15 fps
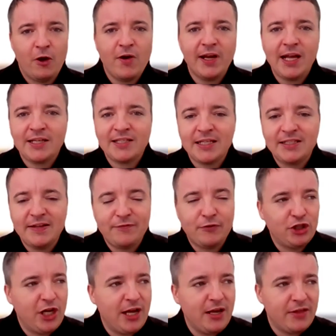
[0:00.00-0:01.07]
All right, guys, that's it
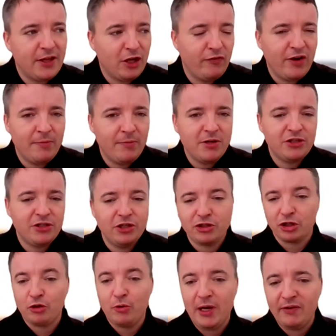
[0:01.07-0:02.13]
for today. Thank you very much.
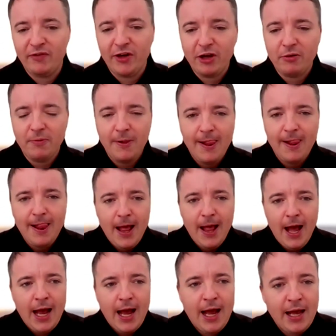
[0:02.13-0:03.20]
Just a quick video.
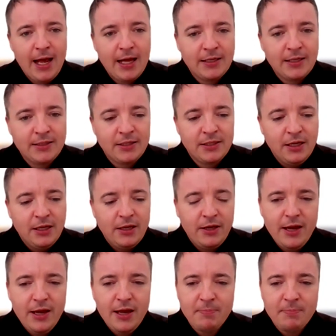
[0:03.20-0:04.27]
And
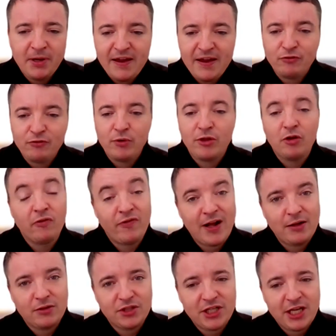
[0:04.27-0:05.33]
yeah, be careful with your
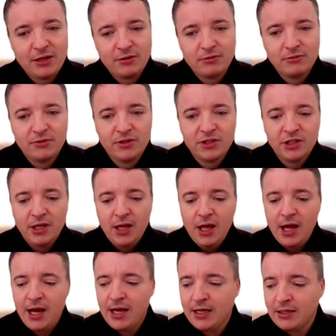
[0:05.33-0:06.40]
vowel sounds.
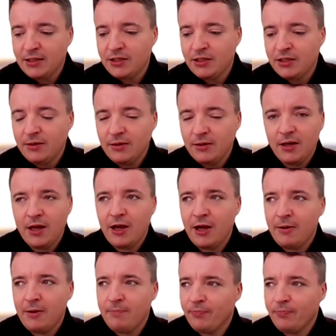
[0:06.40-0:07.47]
And
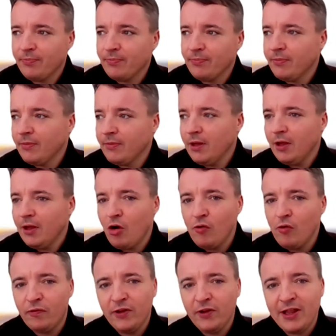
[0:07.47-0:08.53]

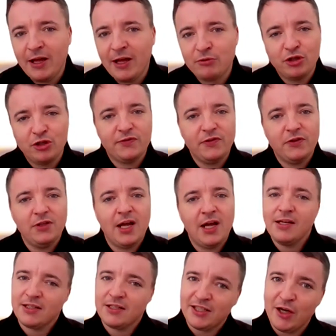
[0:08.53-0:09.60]
hopefully that was useful.
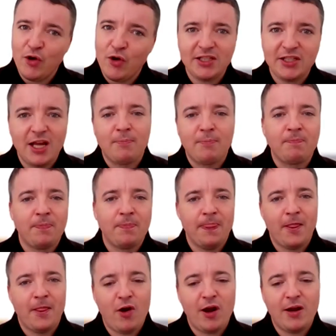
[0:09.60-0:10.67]
And see you next time.
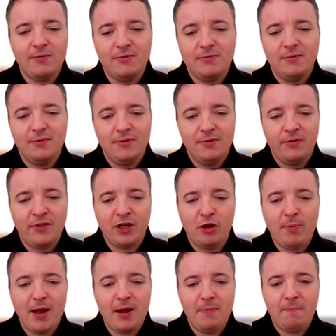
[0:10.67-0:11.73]
All right.
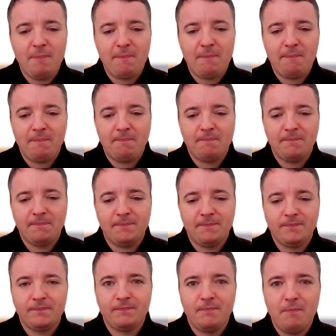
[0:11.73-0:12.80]
Thank you. Bye.
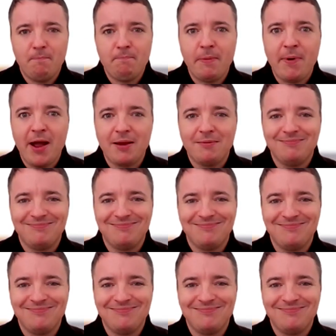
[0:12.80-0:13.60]
Bye-bye.